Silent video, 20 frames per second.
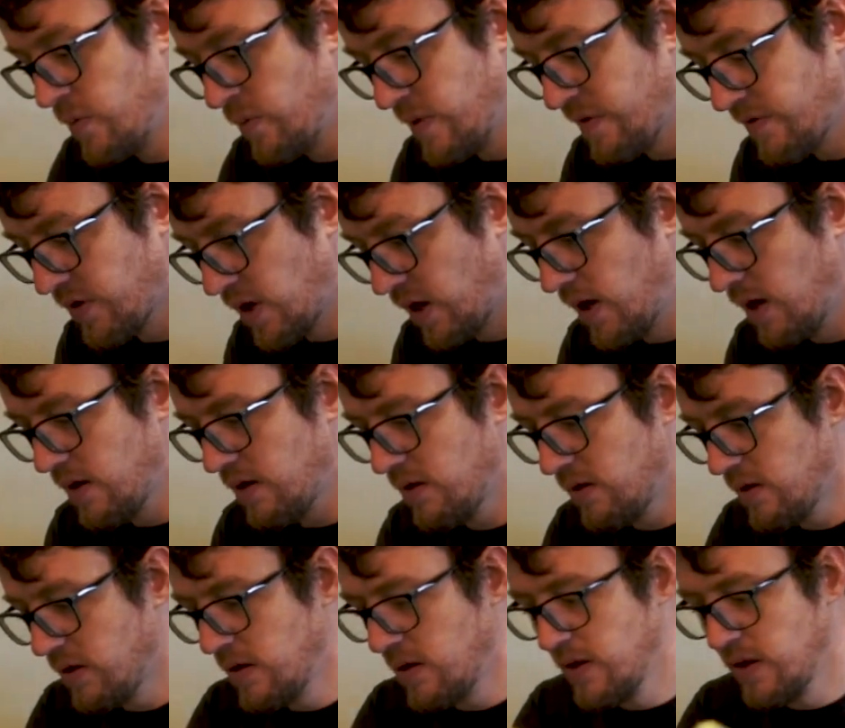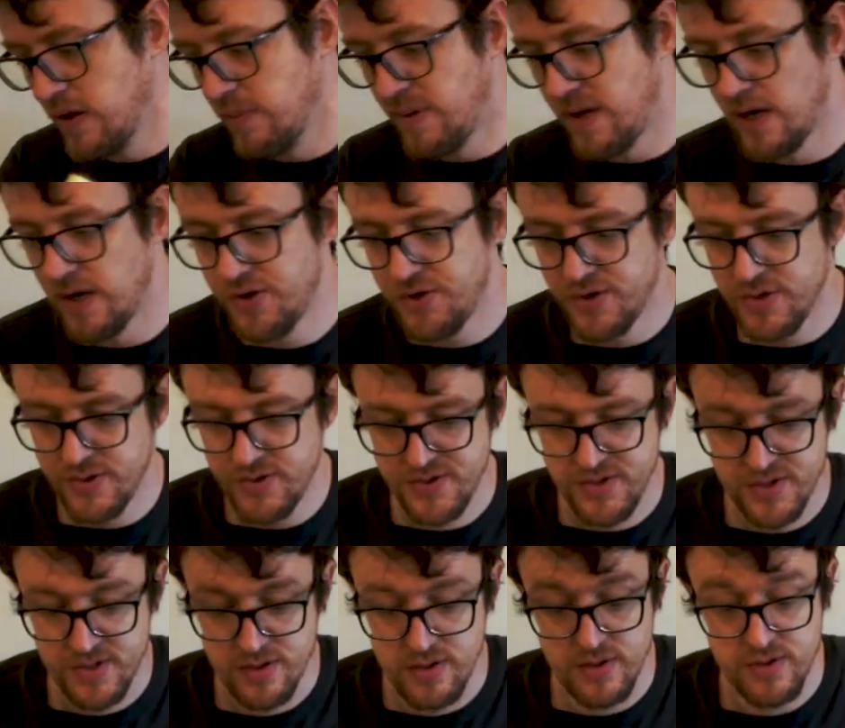we've got the
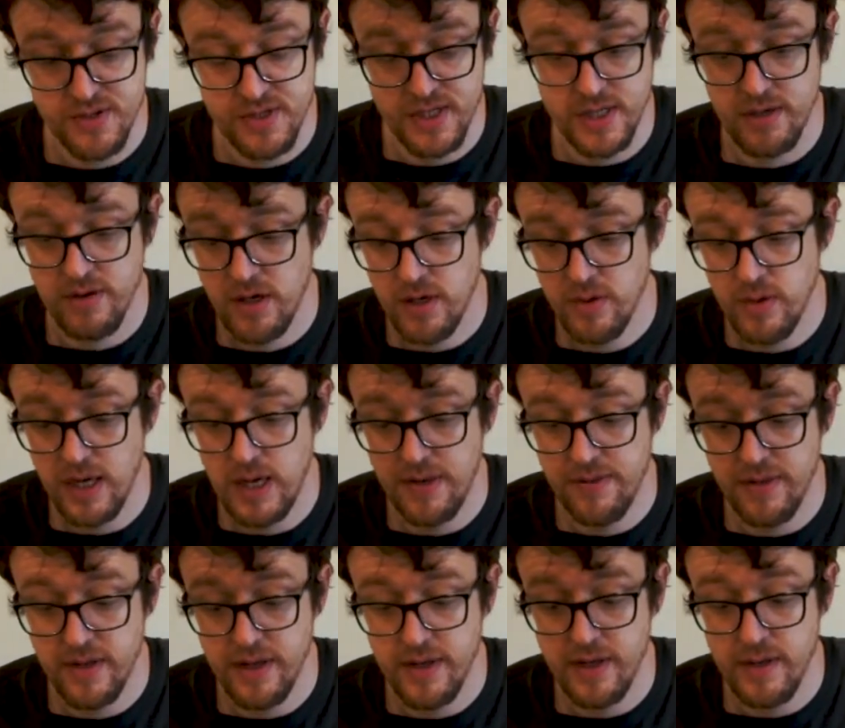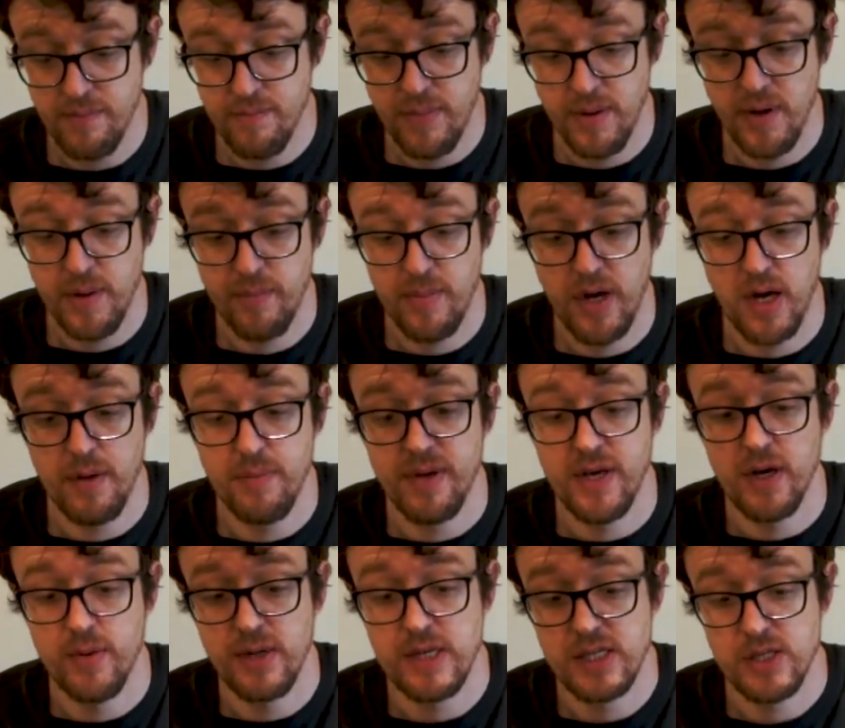PiJuice Zero and the Pi
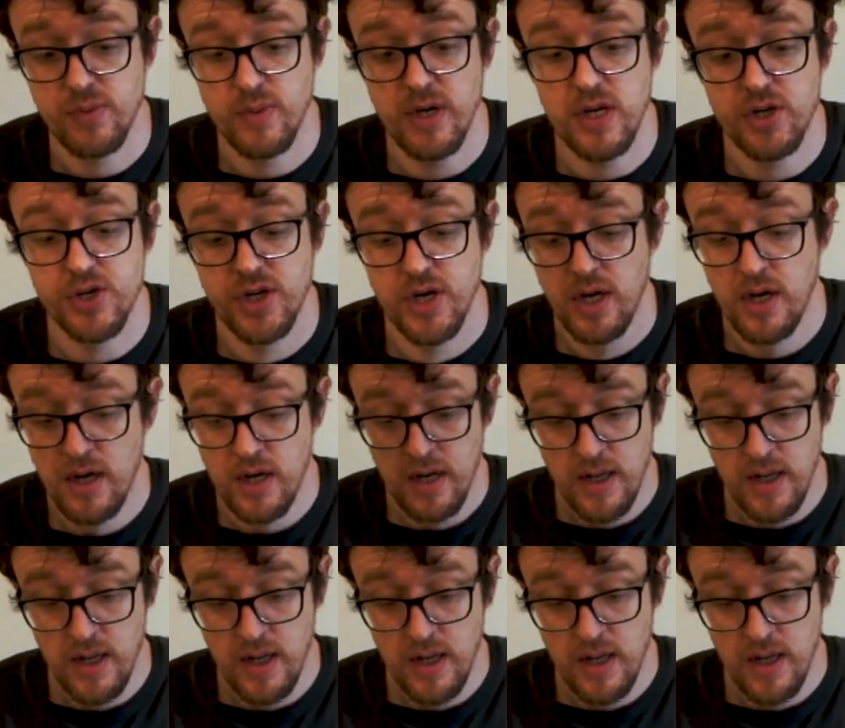PoE switch.